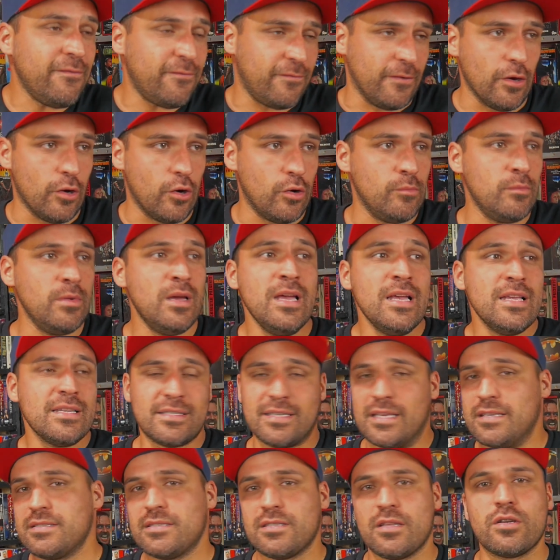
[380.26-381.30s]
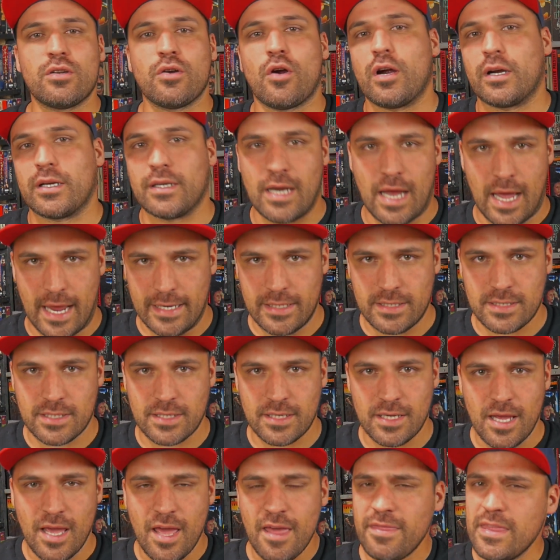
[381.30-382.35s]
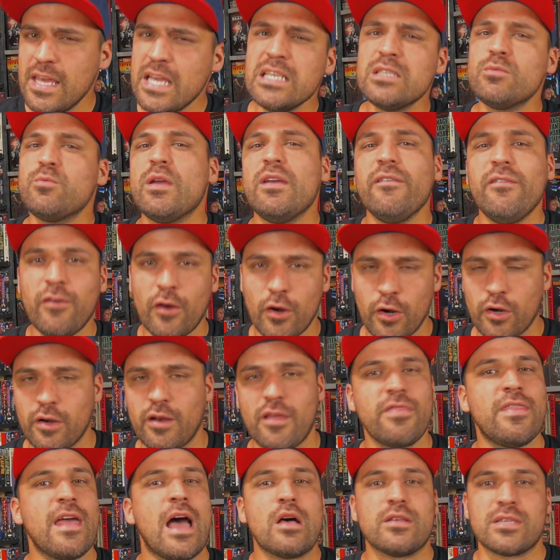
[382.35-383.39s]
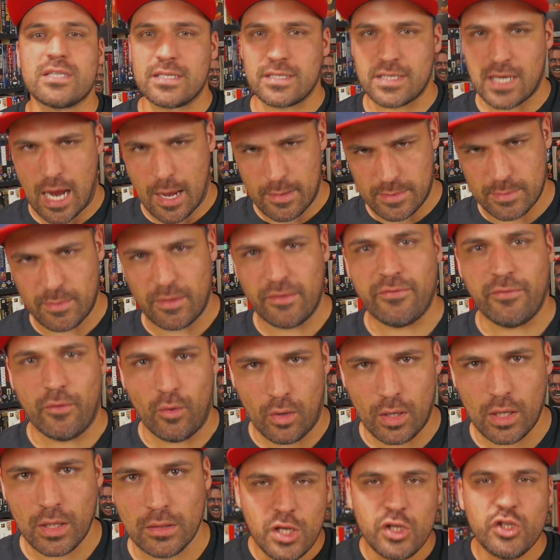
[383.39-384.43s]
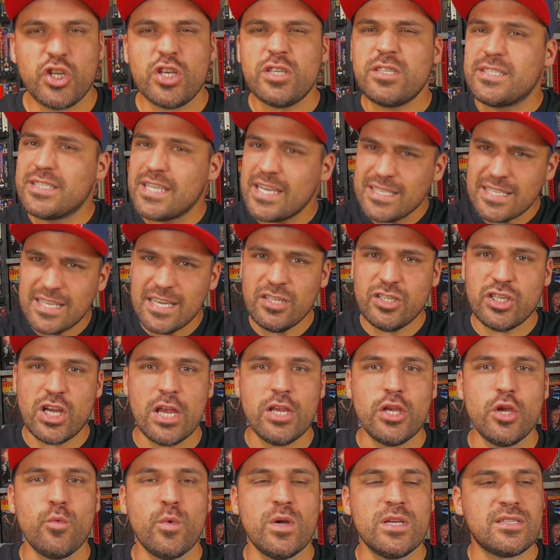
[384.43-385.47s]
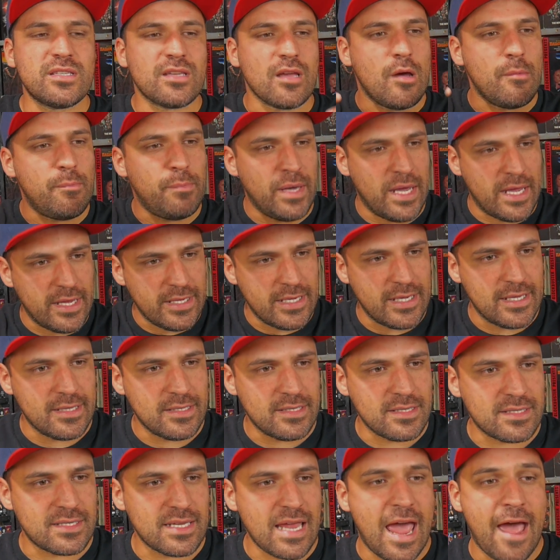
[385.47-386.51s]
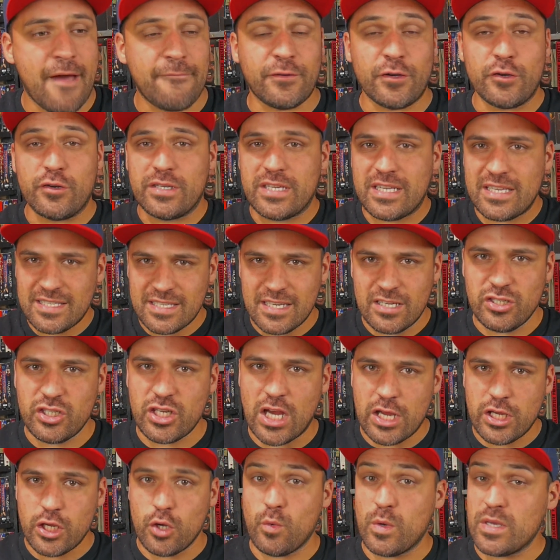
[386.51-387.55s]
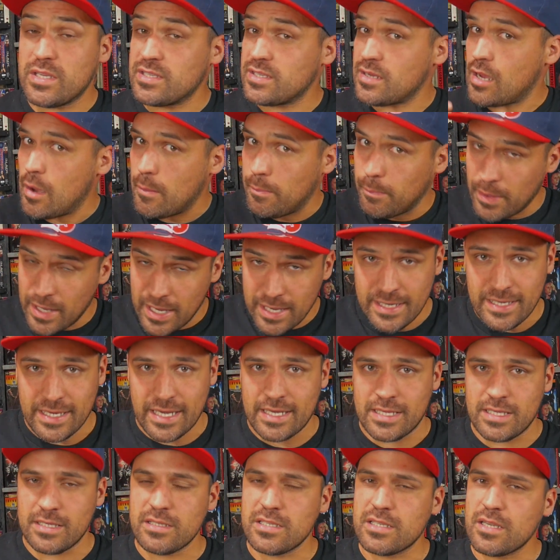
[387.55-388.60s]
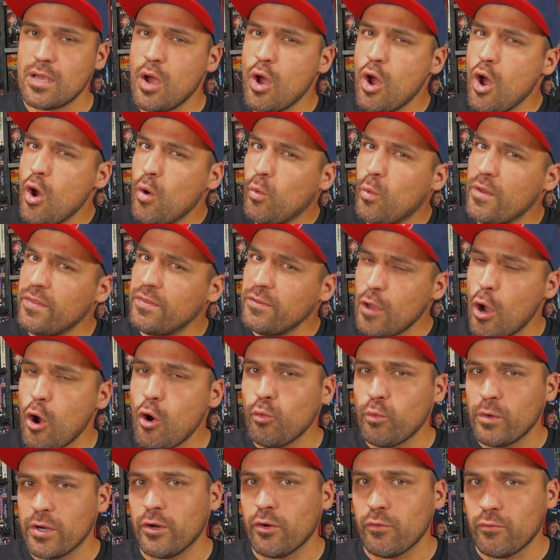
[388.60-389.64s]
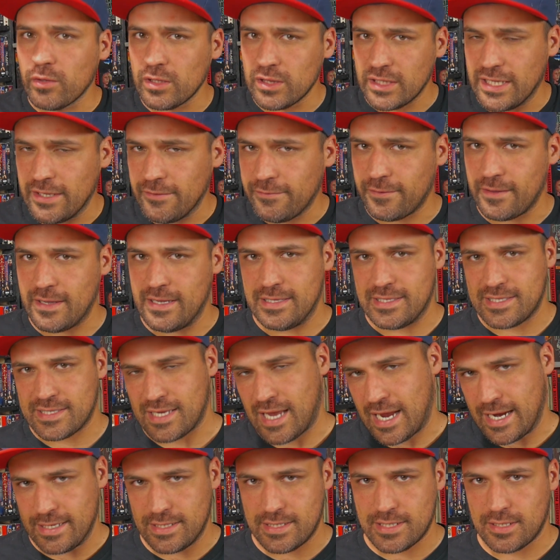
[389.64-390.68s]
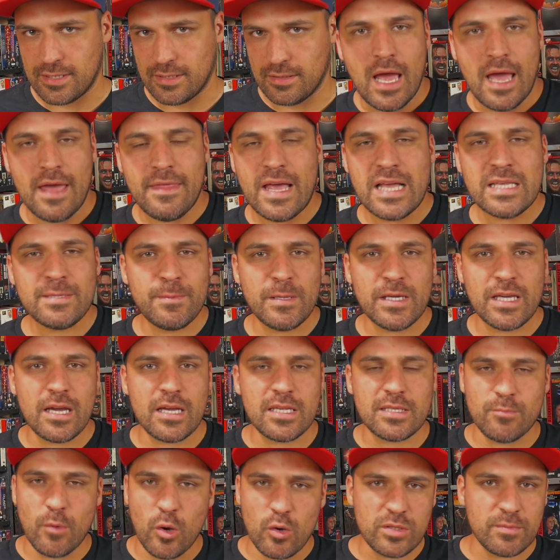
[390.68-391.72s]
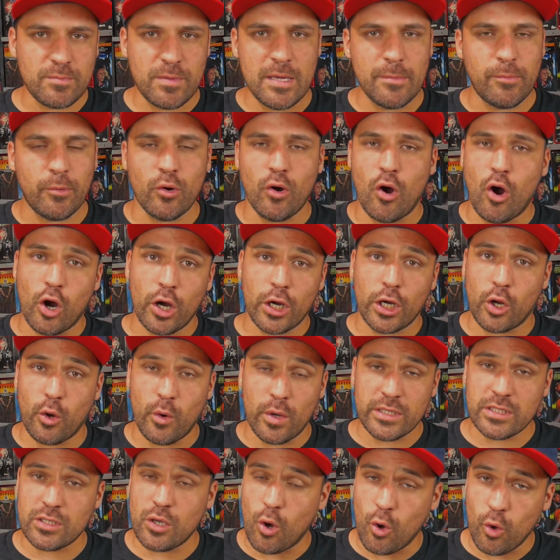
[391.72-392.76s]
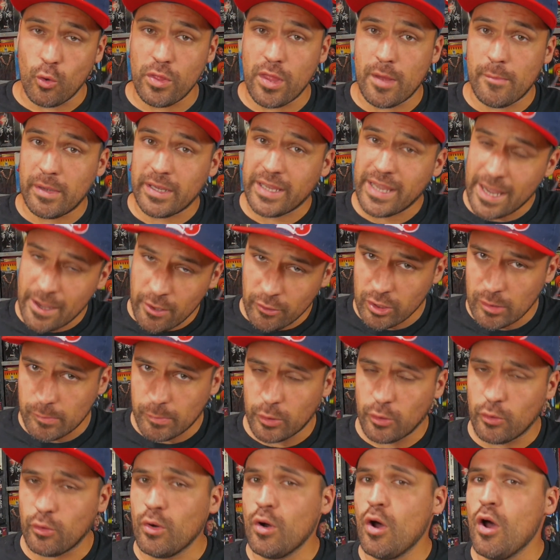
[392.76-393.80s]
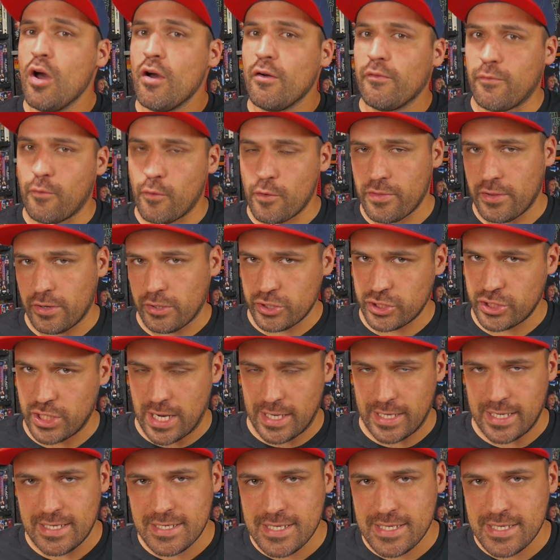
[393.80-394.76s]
film since The Dark Knight. Things we've heard a thousand times before. Just disingenuous opinions after disingenuous opinions with no real relief in sight. And that's because most people aren't going to hold them accountable for their shady